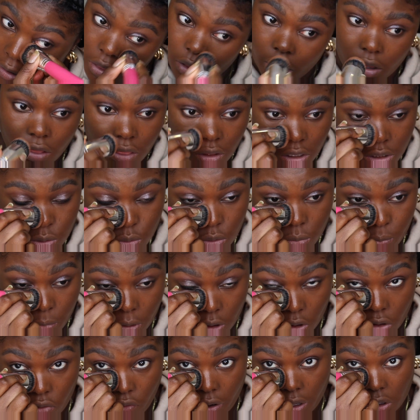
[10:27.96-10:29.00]
then this would be a
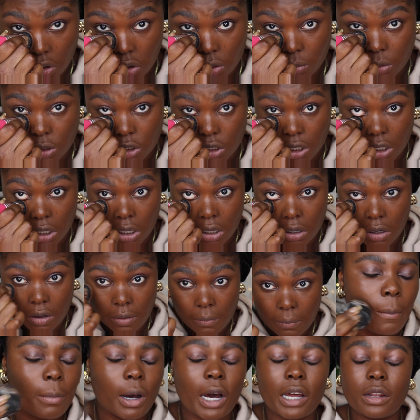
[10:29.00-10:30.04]
great option.
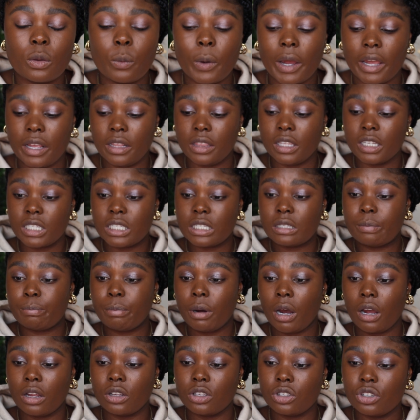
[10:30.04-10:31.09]
By the way, this
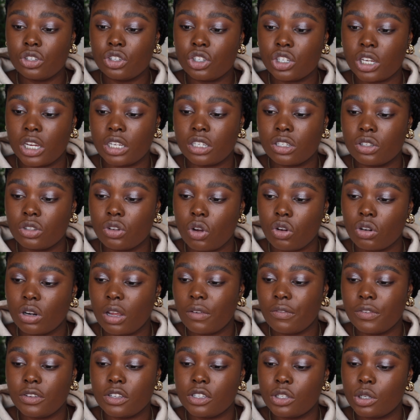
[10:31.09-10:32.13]
sponge, it's got
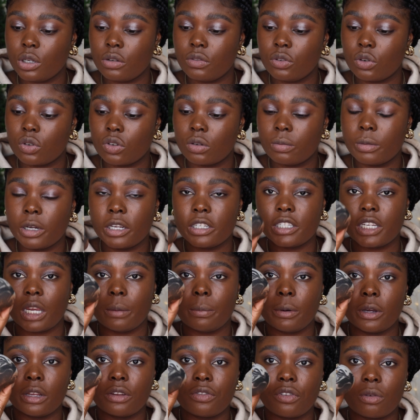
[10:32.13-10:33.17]
nothing to do with Laura Mercier,
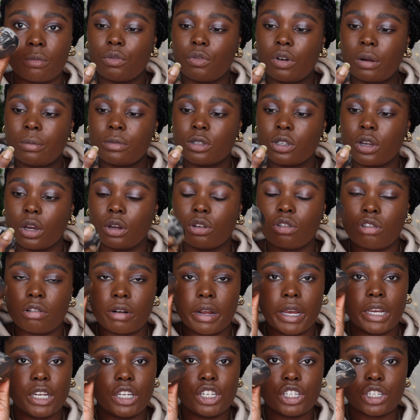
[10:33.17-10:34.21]
but it's from Remsco
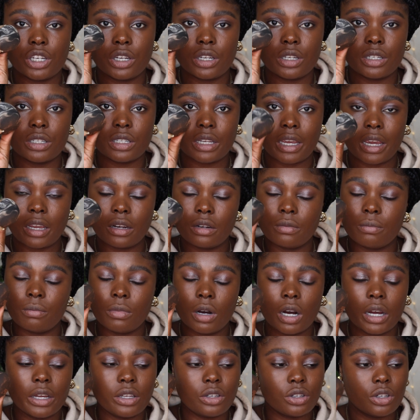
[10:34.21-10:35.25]
Creations, and
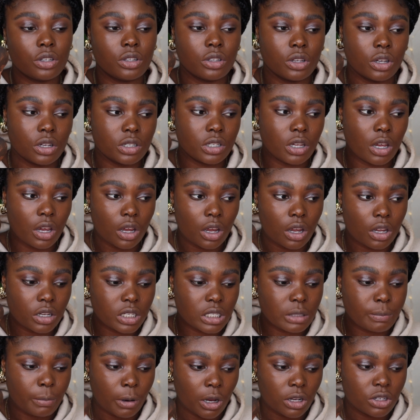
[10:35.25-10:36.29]
my goodness, her
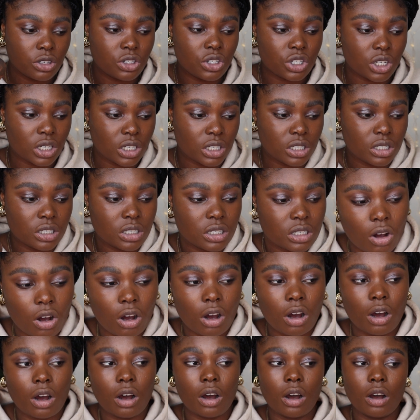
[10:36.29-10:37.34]
sponges
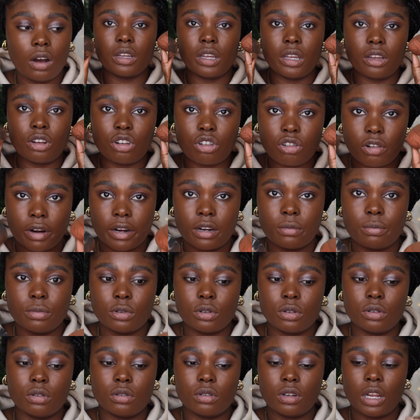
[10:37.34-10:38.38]
are
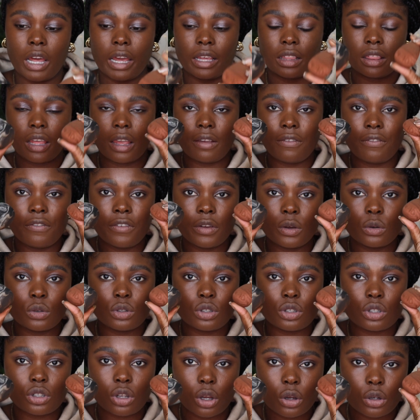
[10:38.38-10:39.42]
incredible. Like, they feel
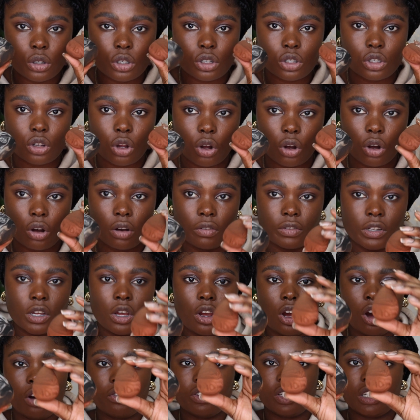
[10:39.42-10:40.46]
so soft.
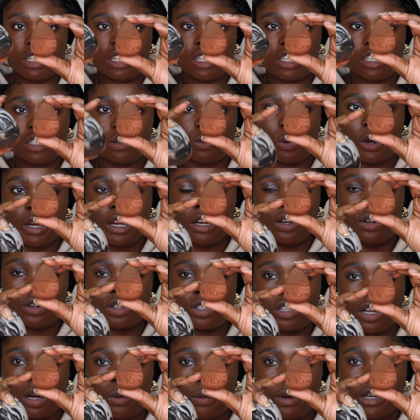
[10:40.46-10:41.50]
Obviously this is what it looks
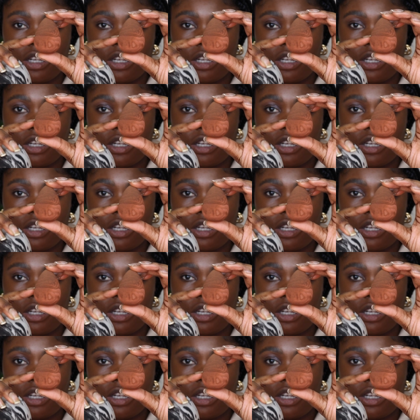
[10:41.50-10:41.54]
like when